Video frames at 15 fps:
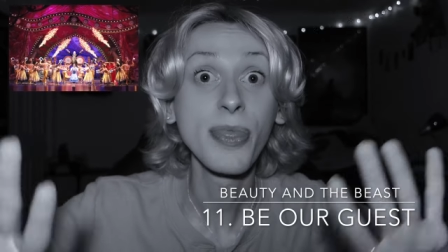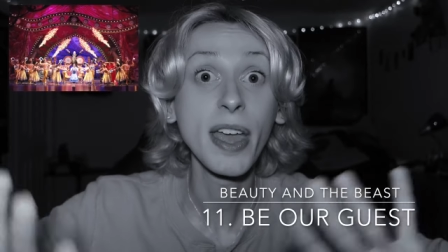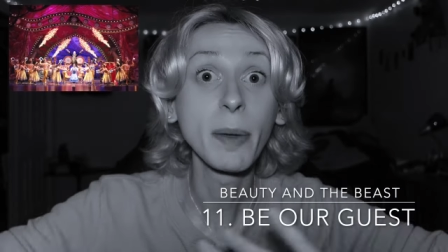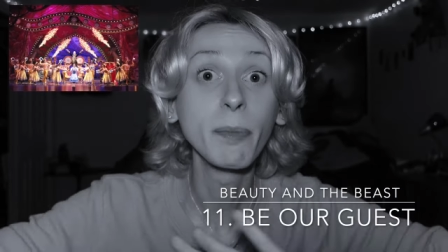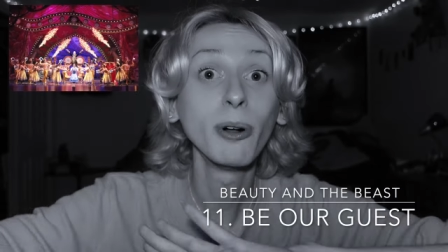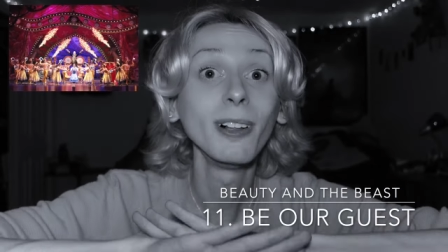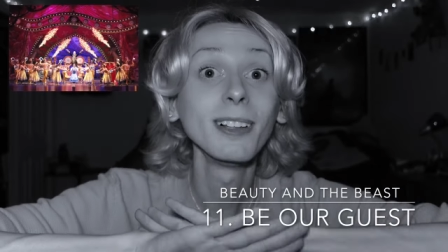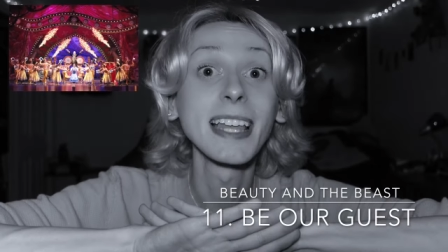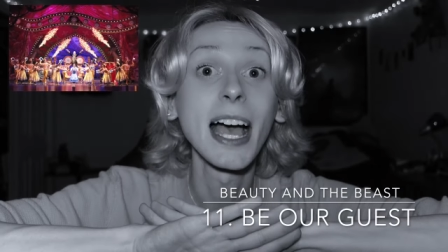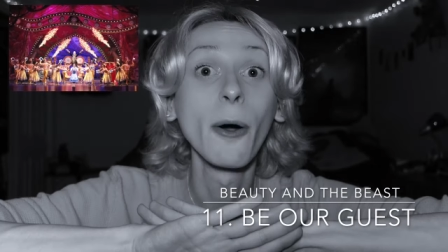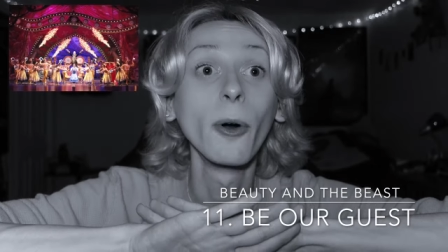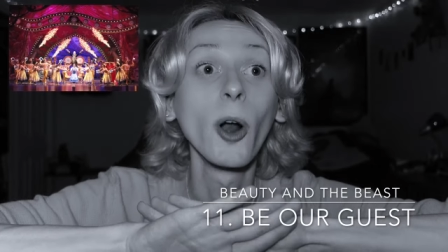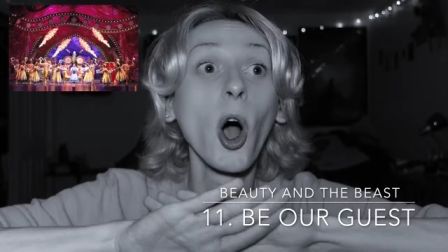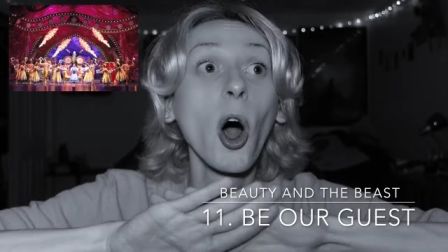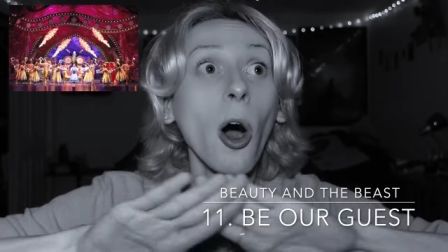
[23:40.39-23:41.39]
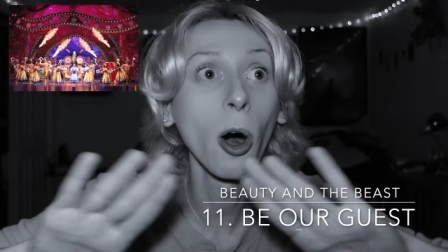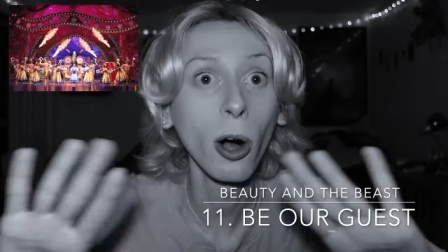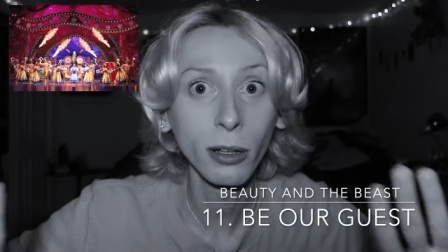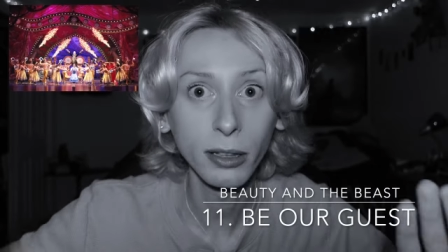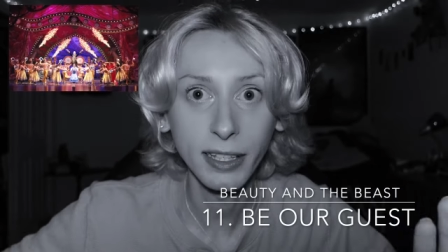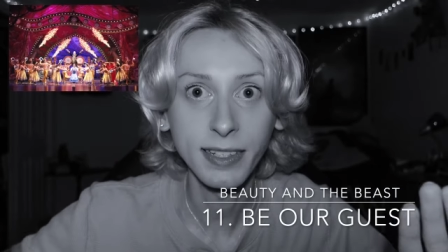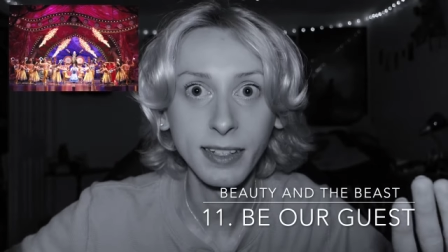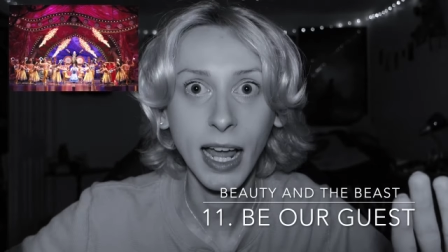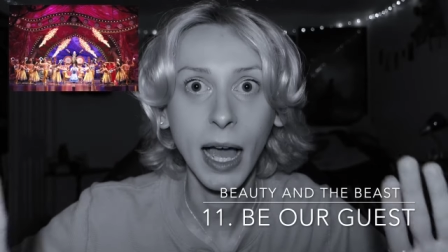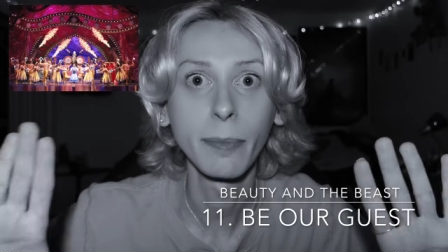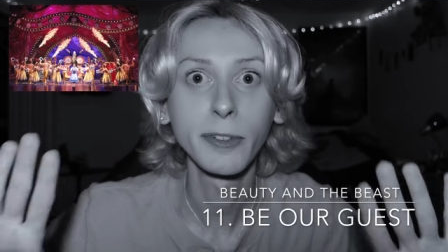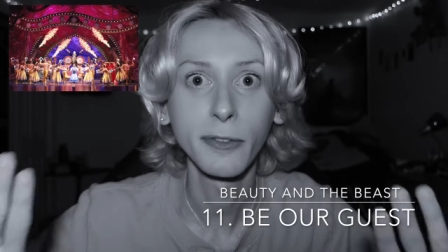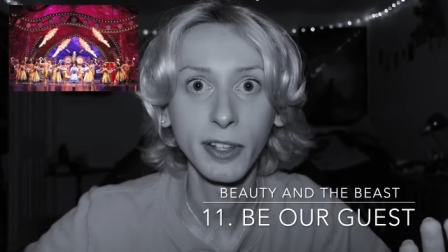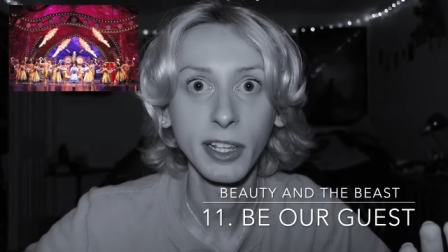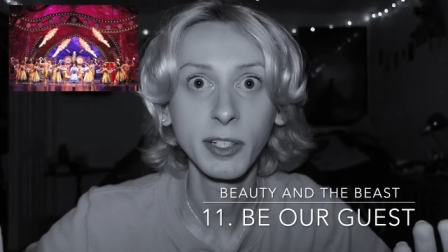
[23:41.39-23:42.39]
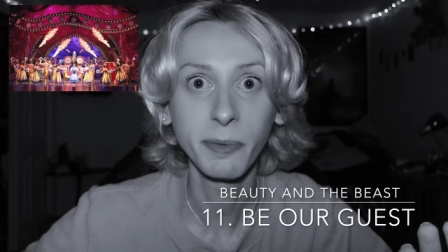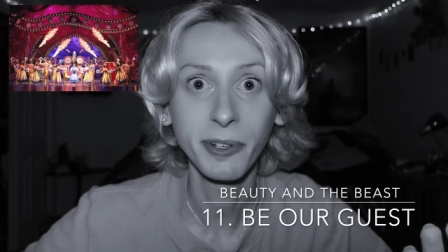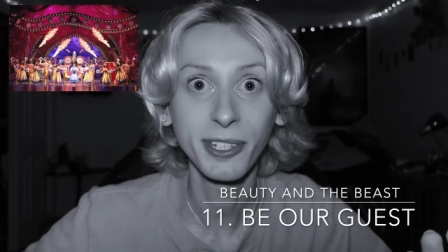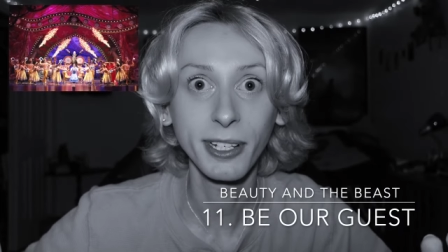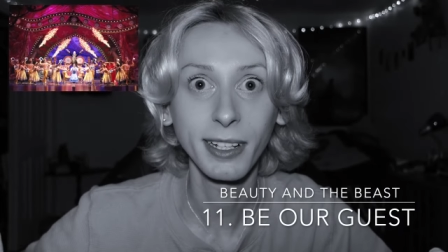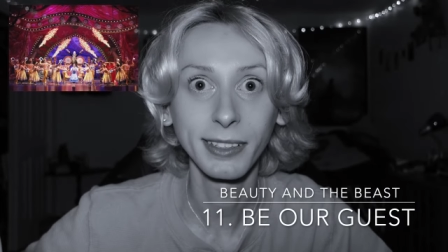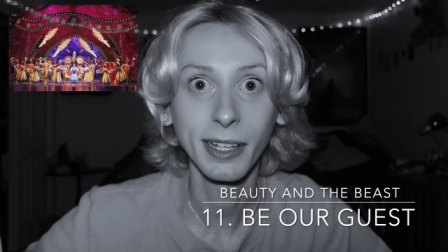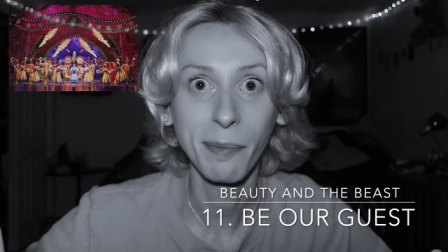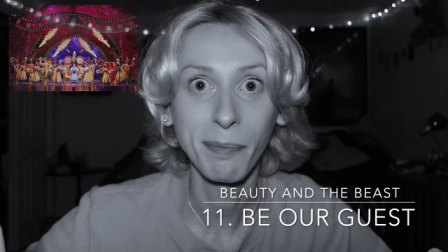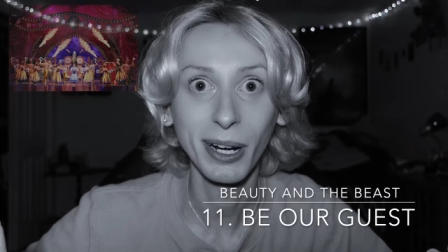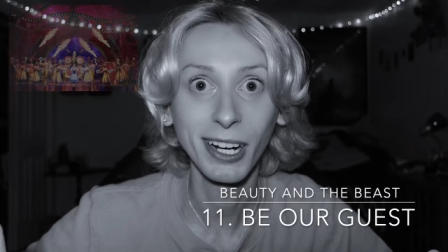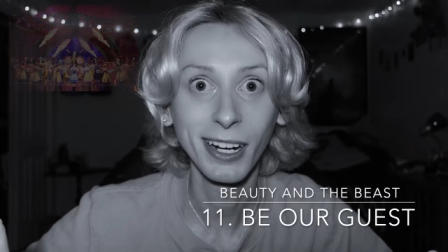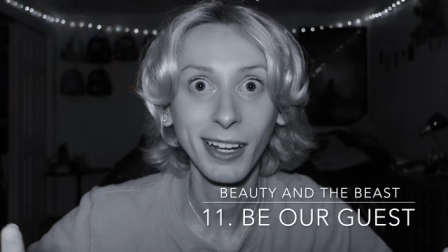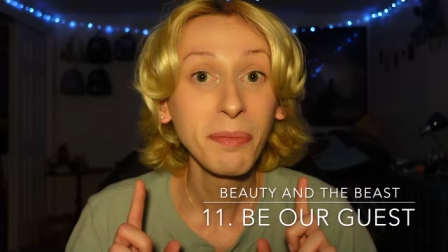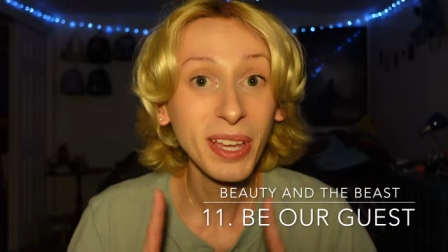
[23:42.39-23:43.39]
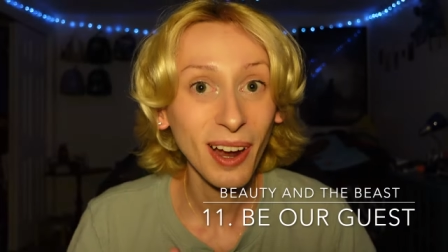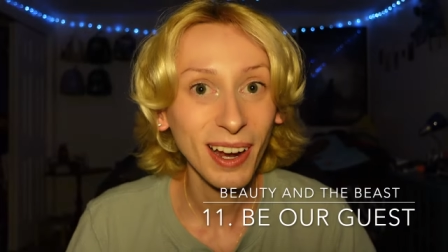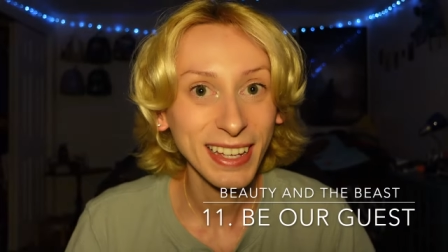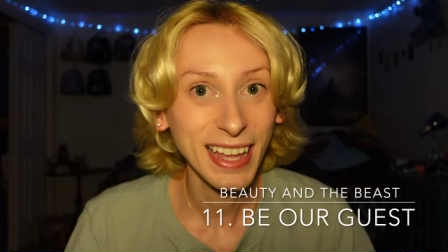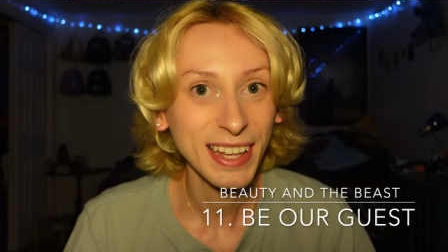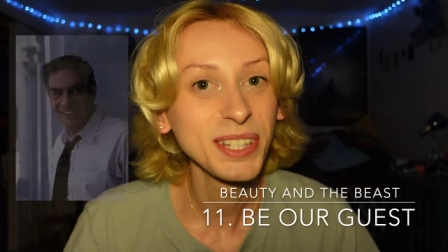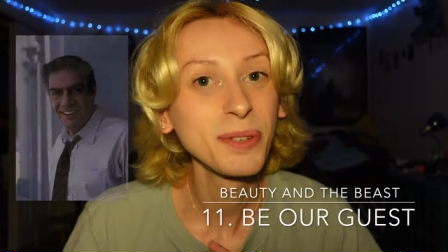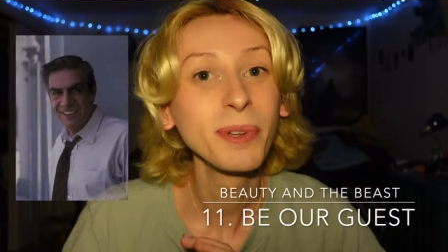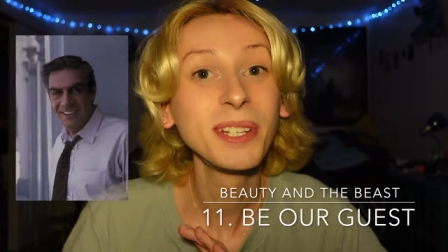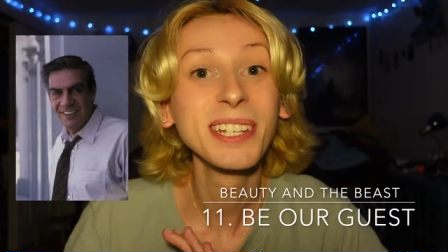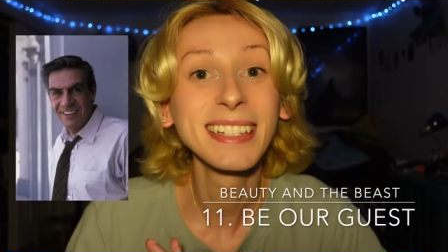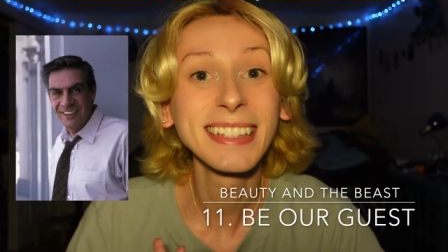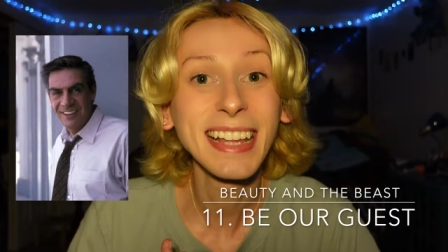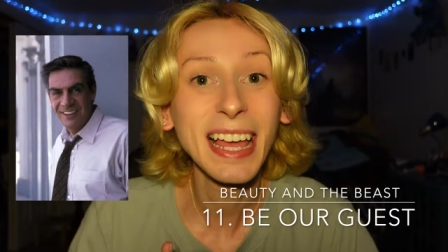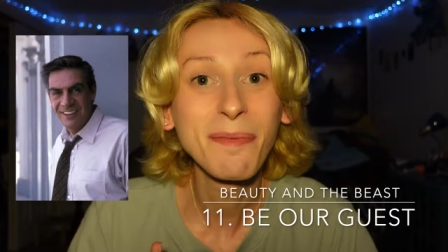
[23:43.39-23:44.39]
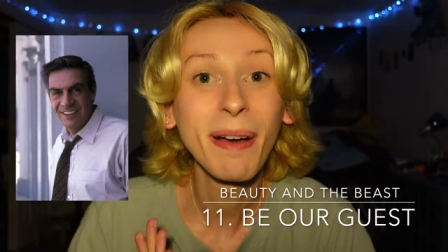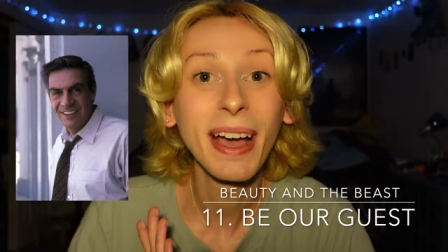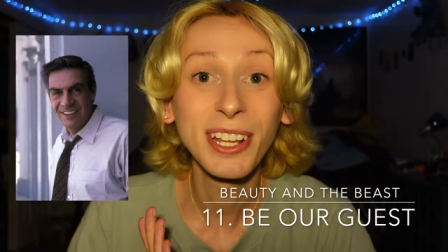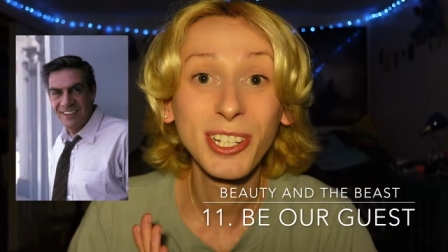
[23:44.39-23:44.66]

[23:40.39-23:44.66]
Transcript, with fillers: they pulled out all the stops for this musical number. Be Our Guest, which is led by